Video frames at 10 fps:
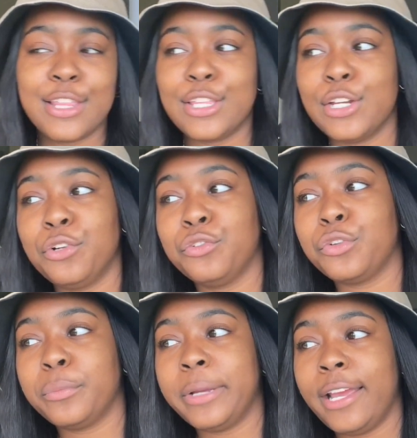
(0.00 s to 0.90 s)
They're known
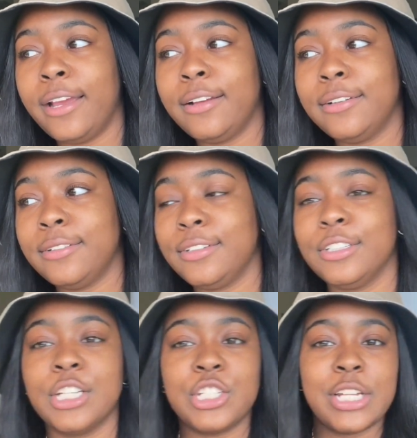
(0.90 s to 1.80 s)
for being,
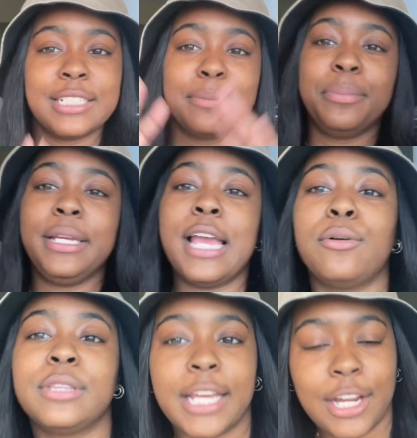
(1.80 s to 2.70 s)
they just like to be
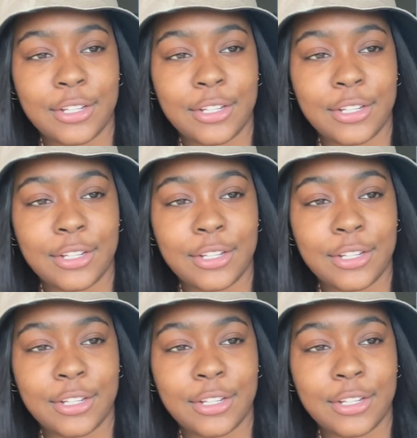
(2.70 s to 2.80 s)
out there.